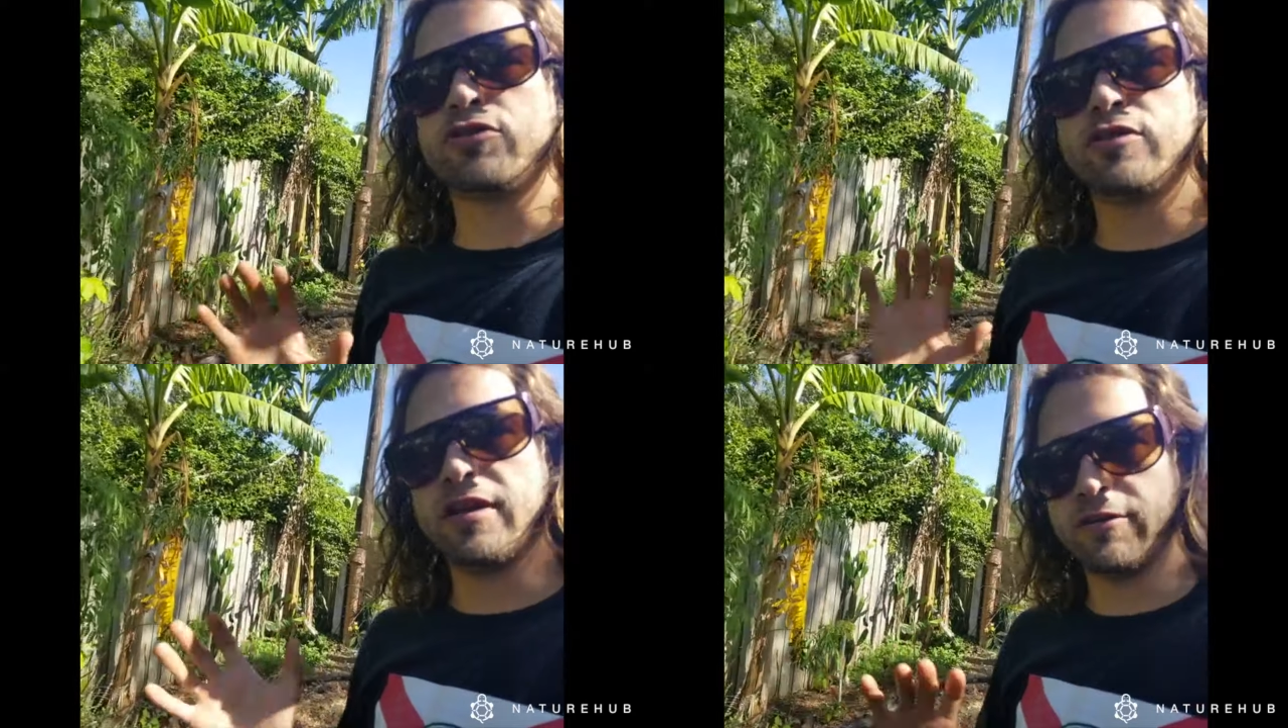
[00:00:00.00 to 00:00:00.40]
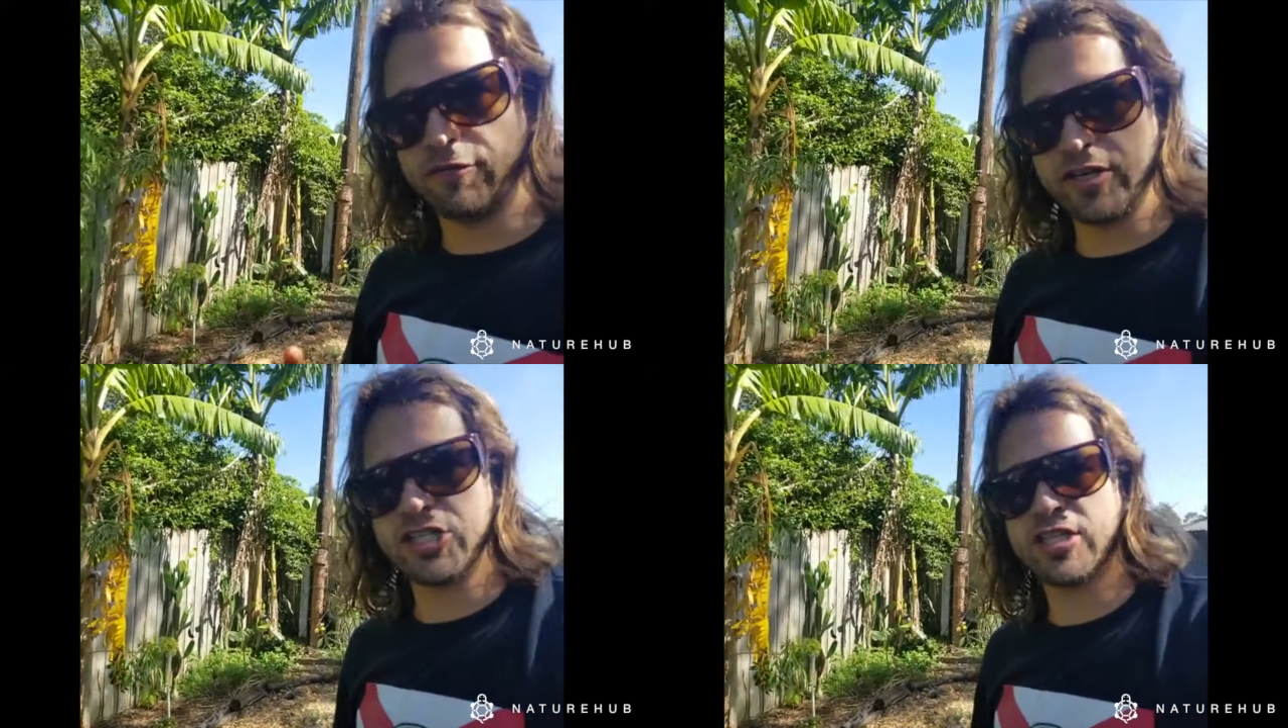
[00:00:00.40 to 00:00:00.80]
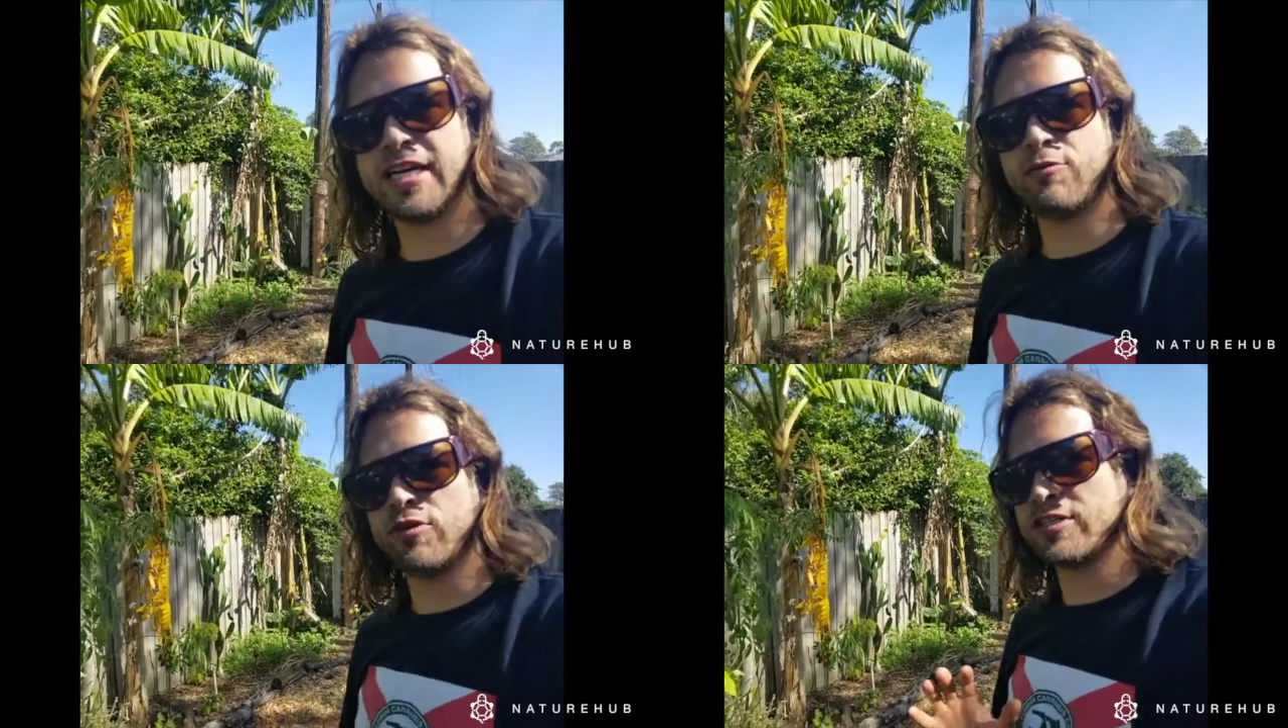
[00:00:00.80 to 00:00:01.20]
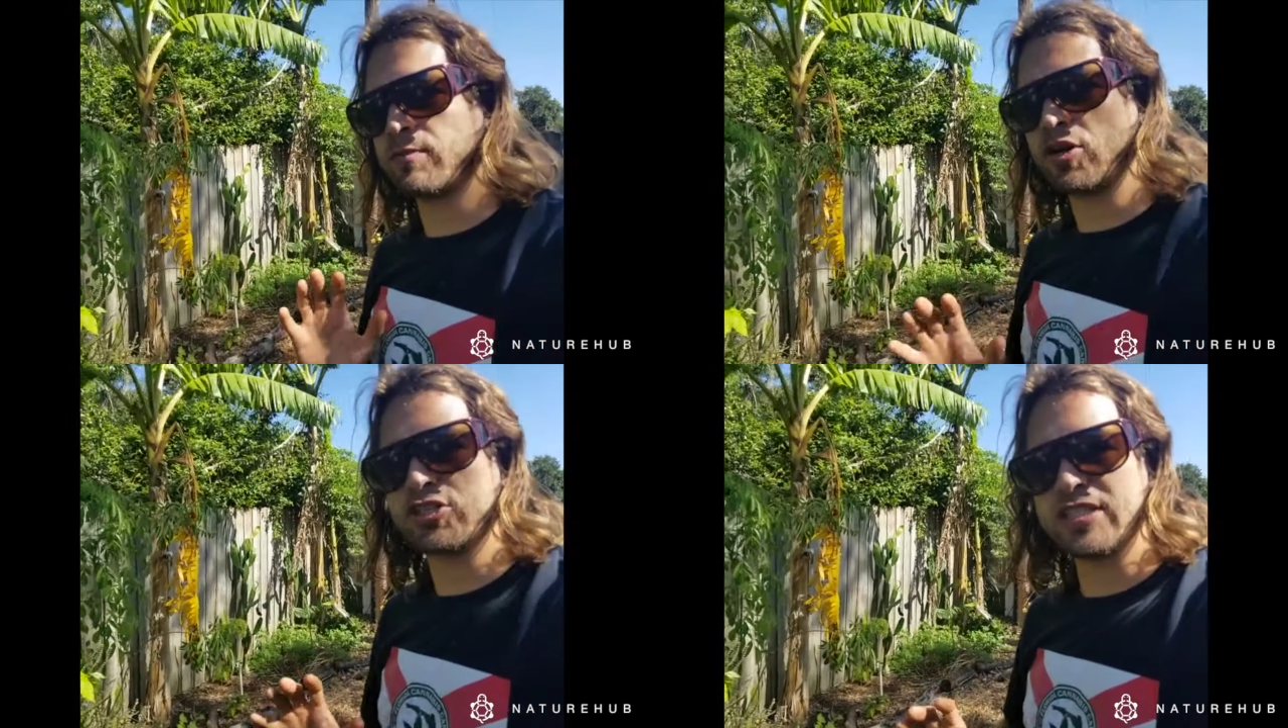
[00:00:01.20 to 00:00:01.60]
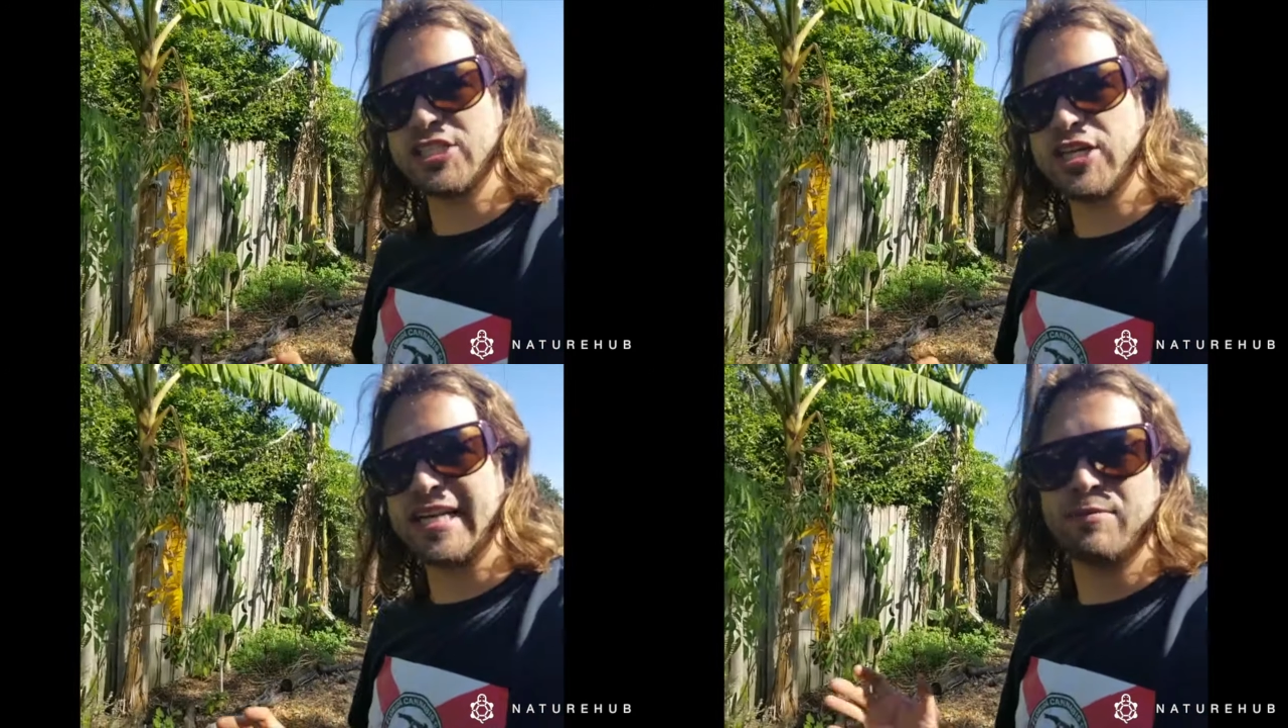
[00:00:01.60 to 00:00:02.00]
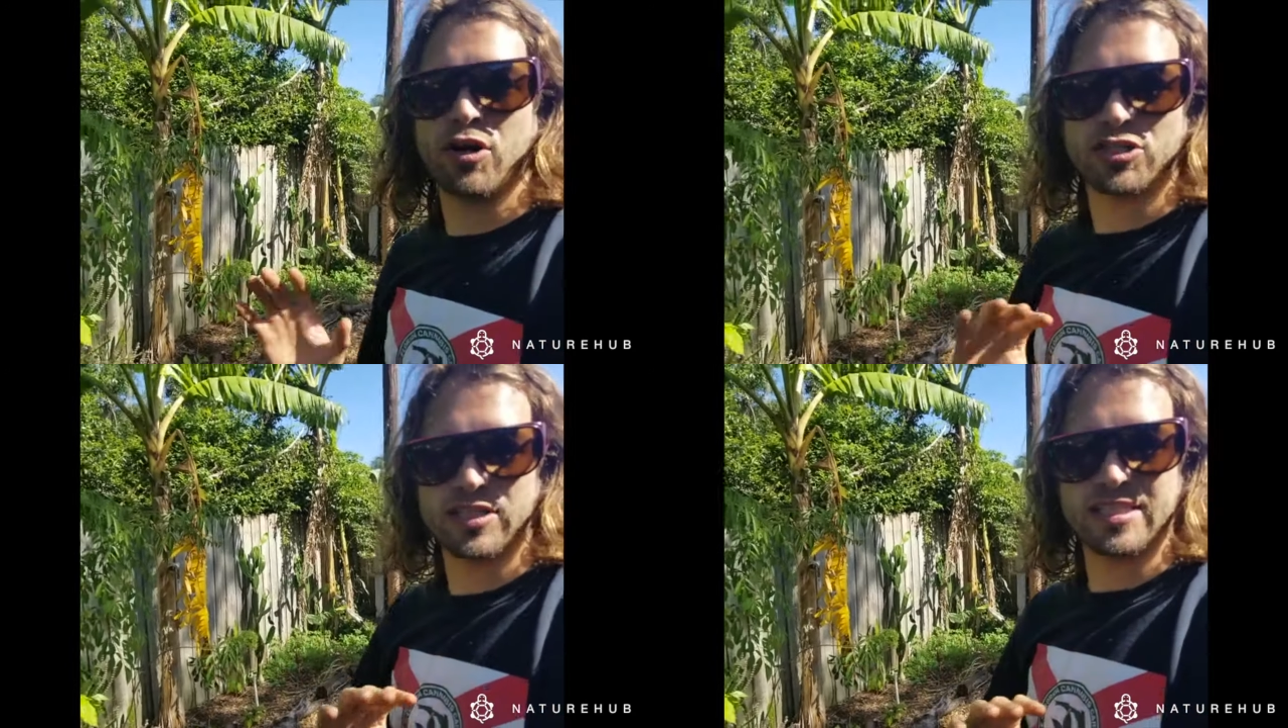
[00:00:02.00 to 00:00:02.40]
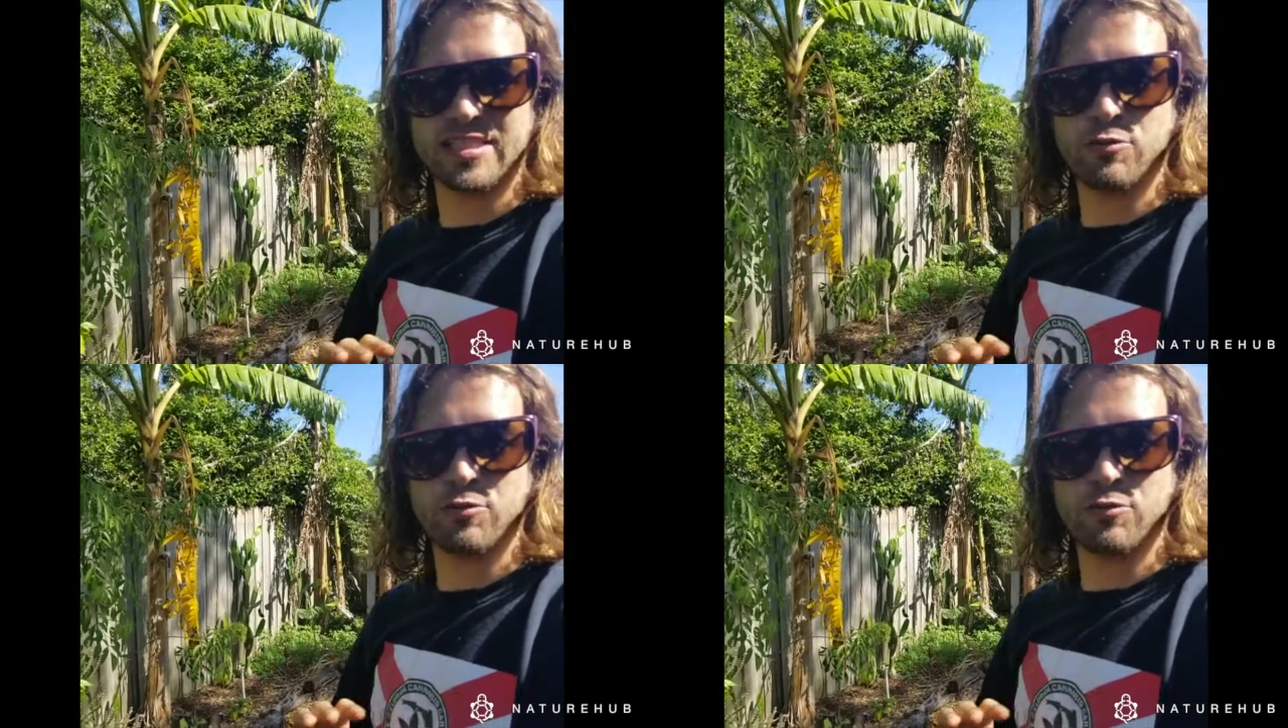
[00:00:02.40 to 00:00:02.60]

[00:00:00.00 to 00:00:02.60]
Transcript: on a fringe line where it's partially shaded, partially sun,